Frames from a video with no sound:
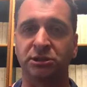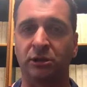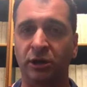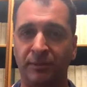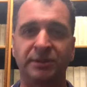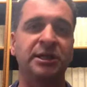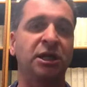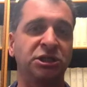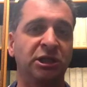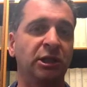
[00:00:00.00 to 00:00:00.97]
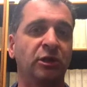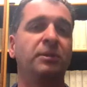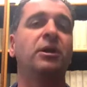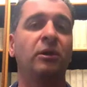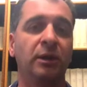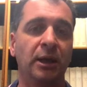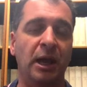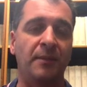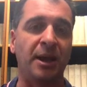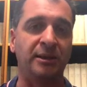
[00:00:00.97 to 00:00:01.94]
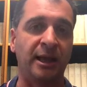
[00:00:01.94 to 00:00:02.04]
and I'm going to be touching a little bit
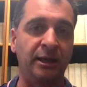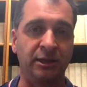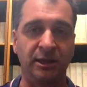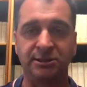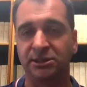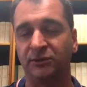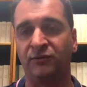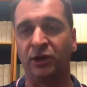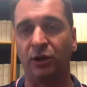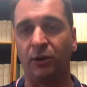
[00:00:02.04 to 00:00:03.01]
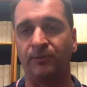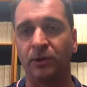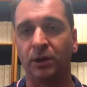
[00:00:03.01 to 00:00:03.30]
about that in this video.